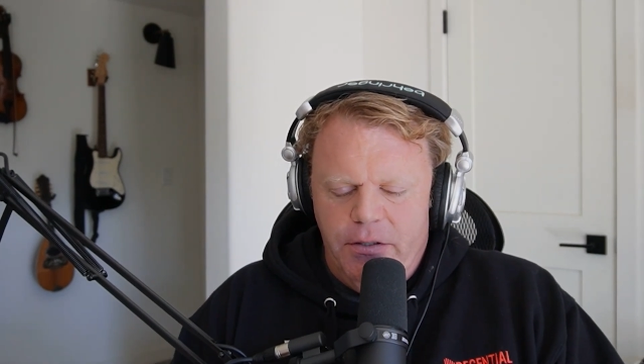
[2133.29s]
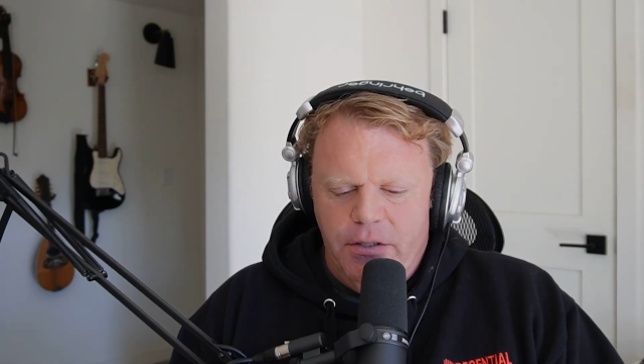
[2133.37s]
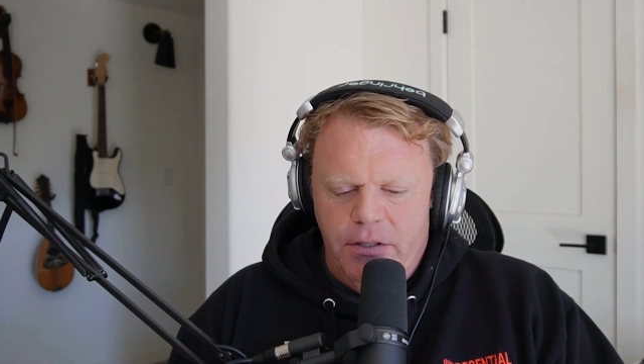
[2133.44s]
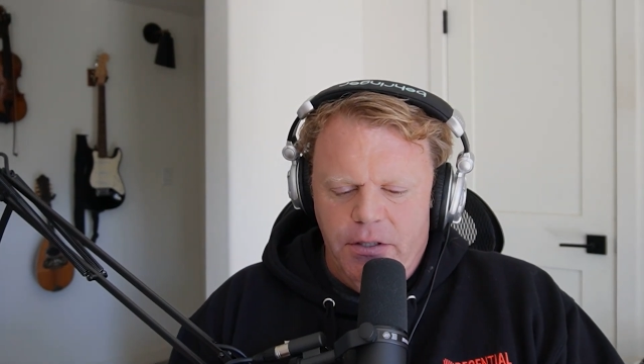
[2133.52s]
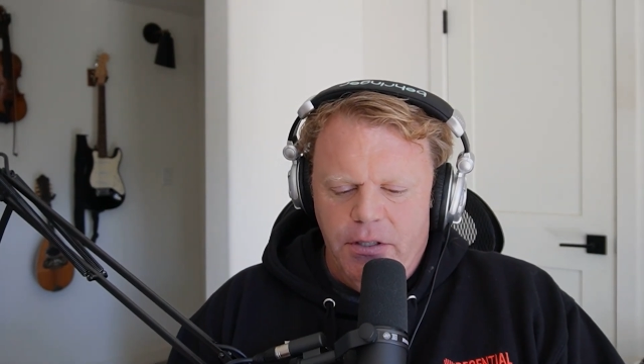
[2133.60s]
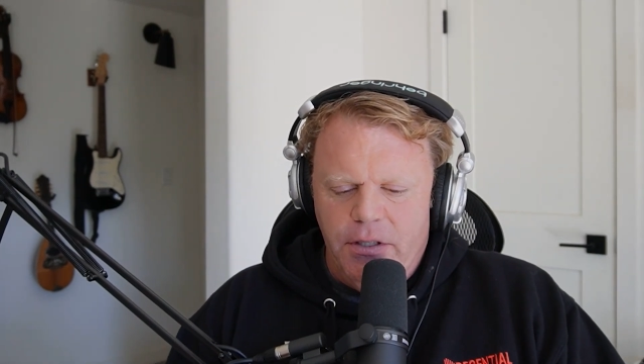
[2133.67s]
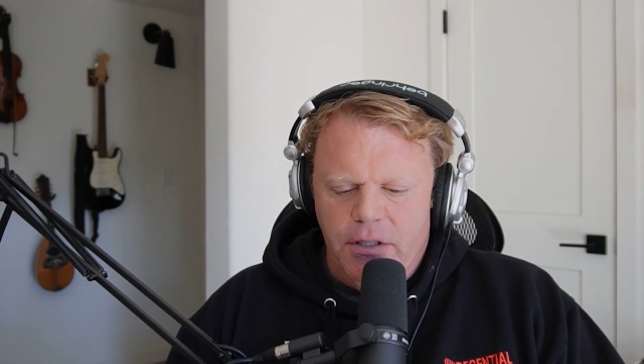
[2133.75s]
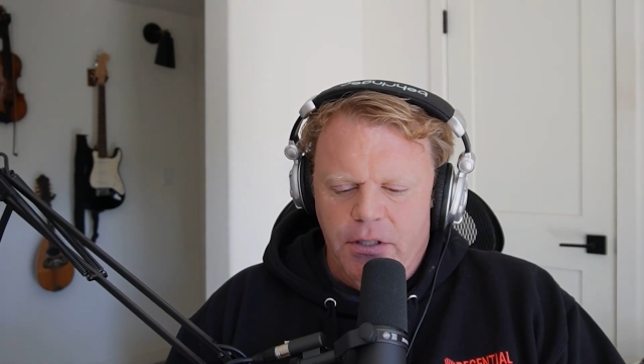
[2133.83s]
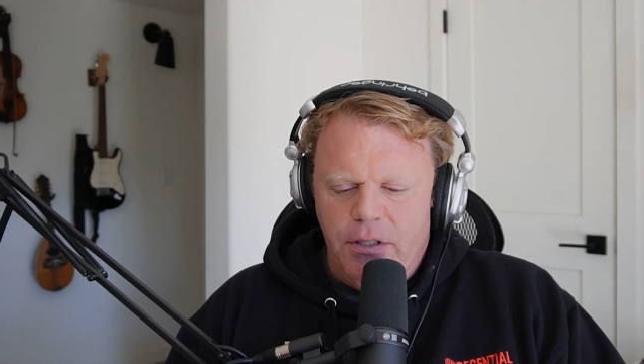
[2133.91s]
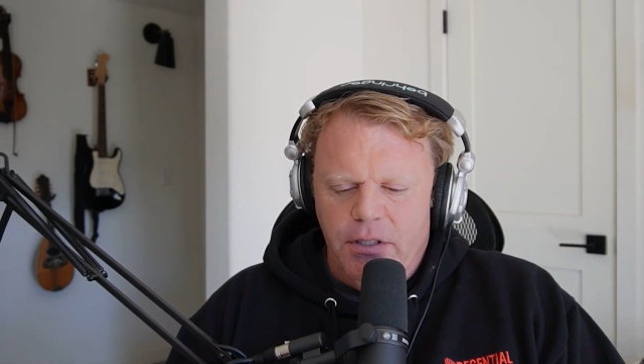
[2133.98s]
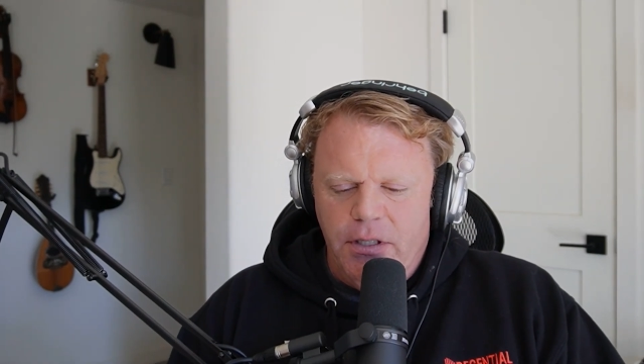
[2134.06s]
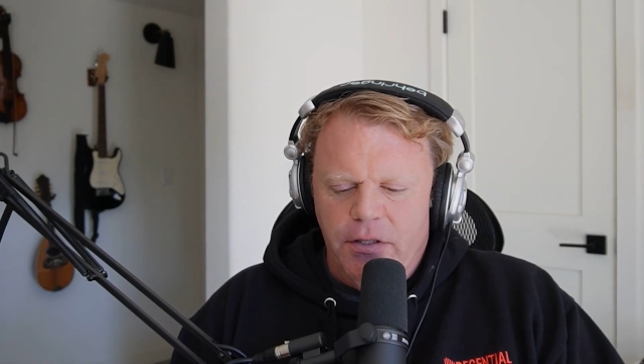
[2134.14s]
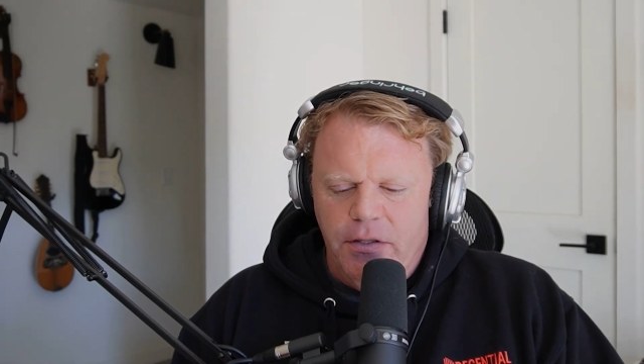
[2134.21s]

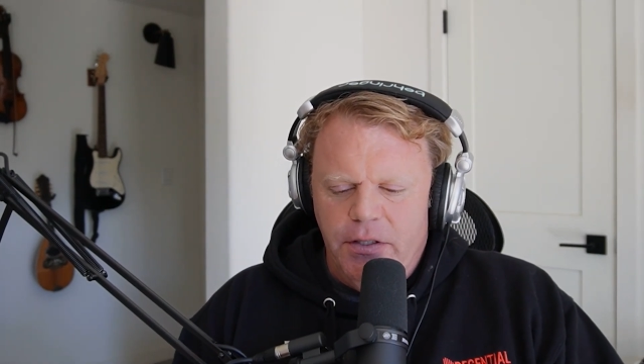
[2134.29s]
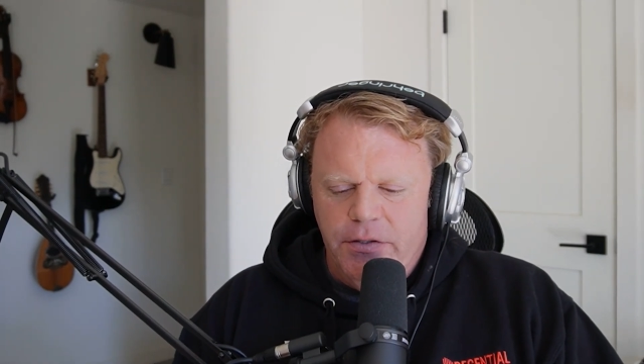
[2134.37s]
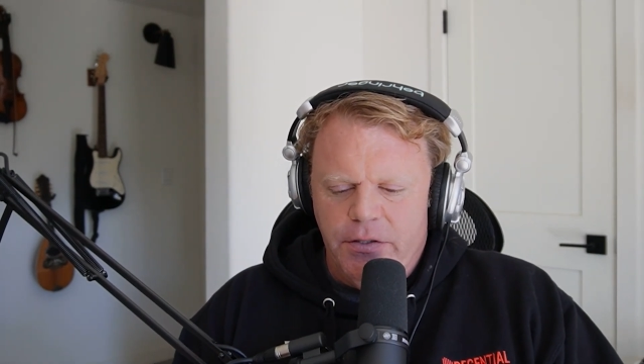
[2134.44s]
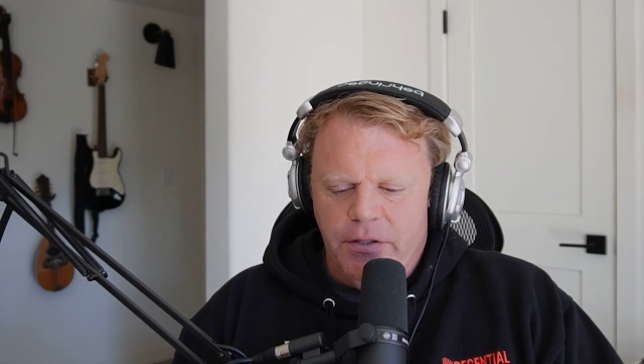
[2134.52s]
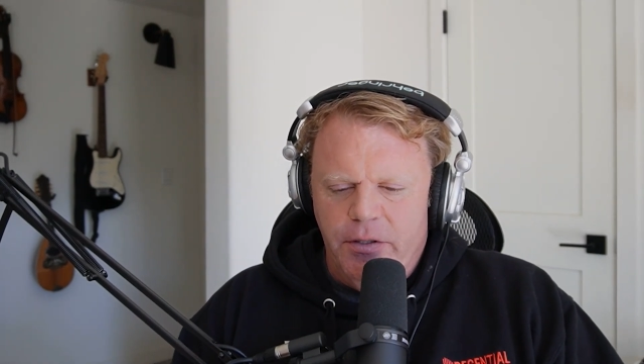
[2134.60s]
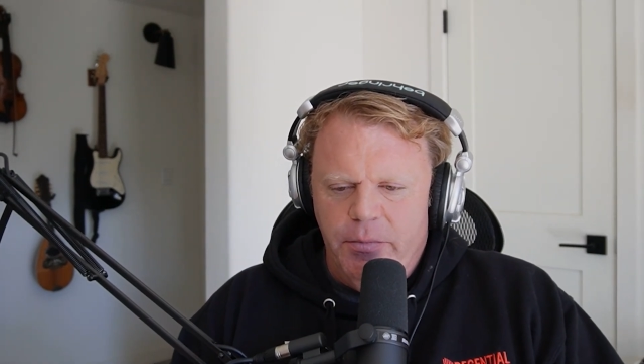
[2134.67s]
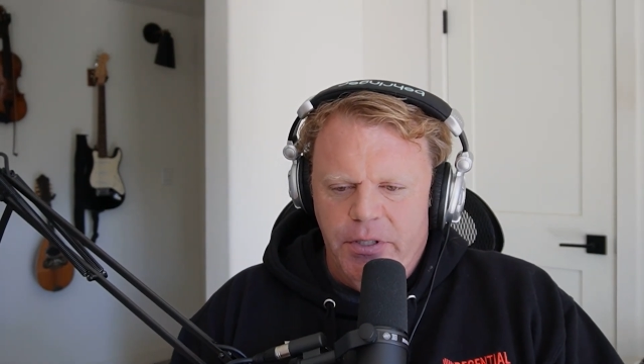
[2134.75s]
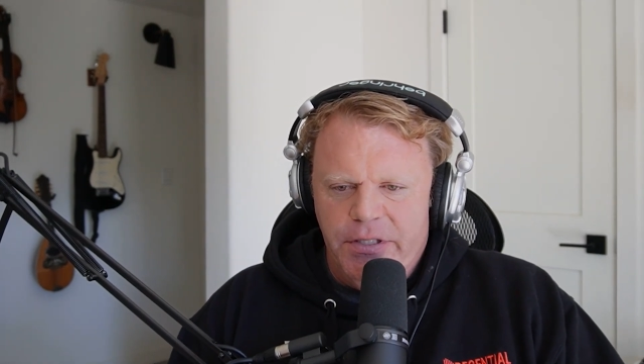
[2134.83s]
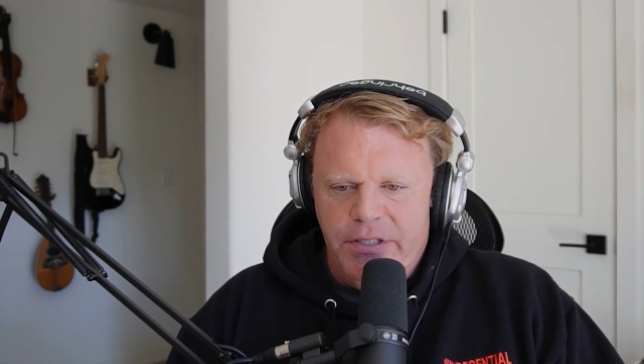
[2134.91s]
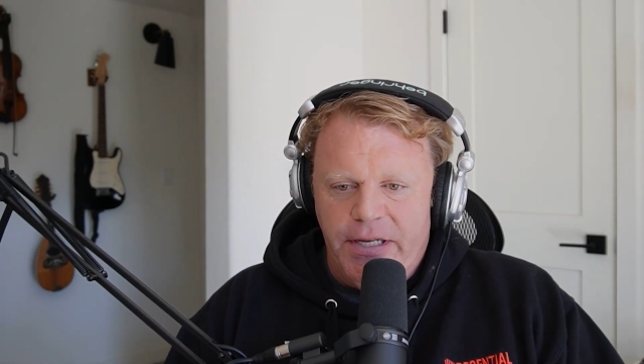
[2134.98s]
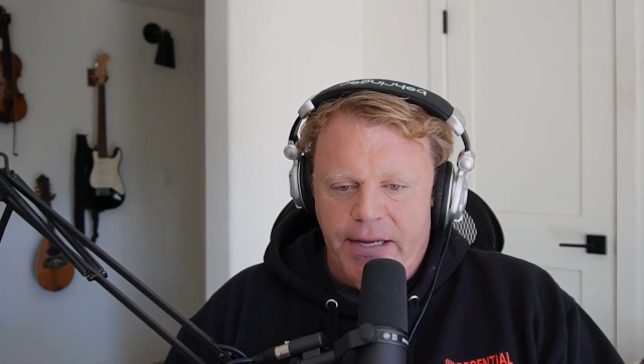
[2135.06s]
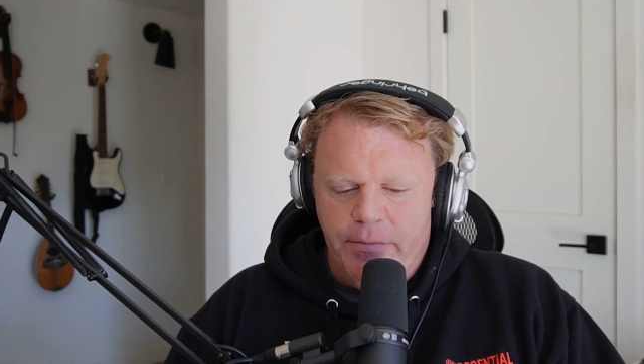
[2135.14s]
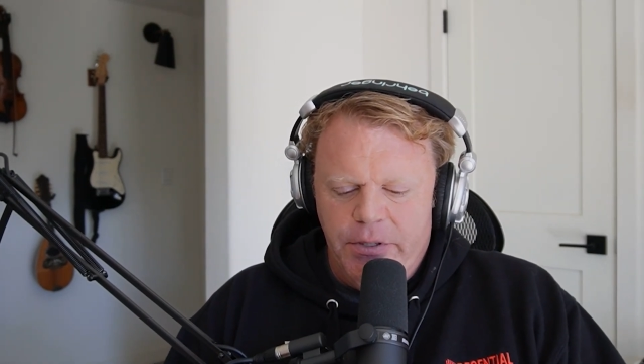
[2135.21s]
And I think it's already been
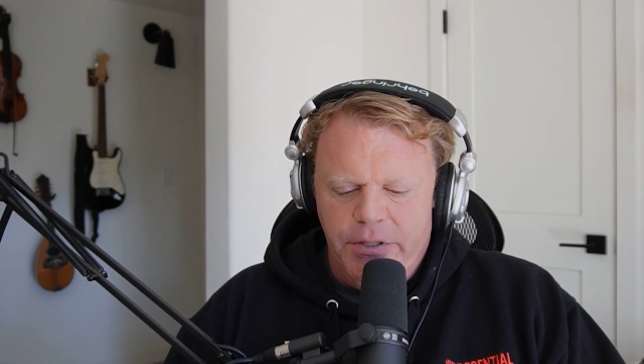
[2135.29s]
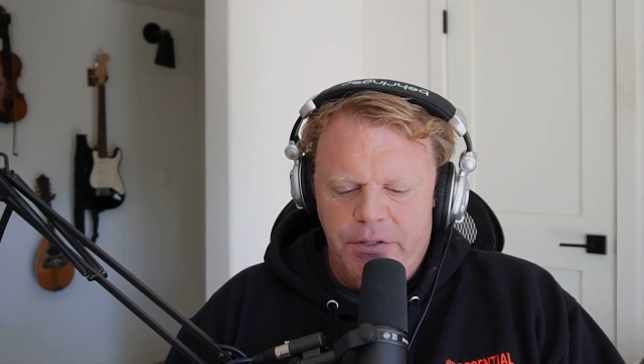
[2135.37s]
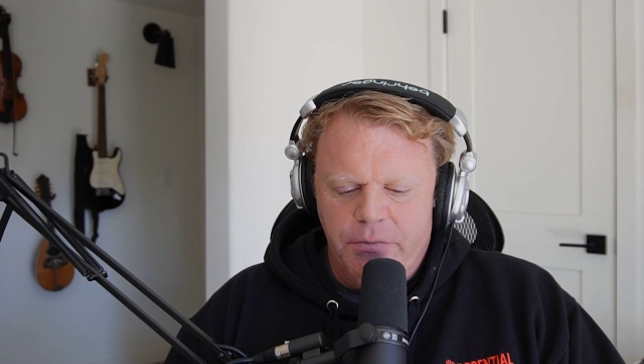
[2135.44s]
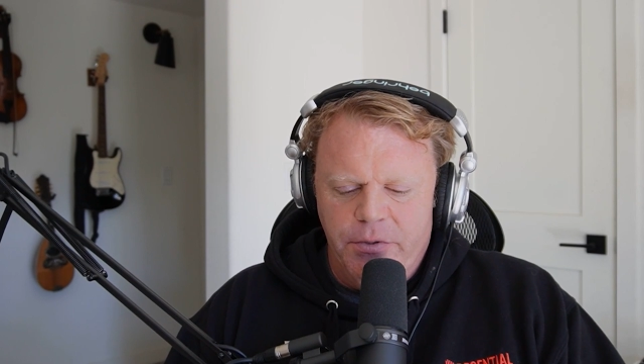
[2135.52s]
established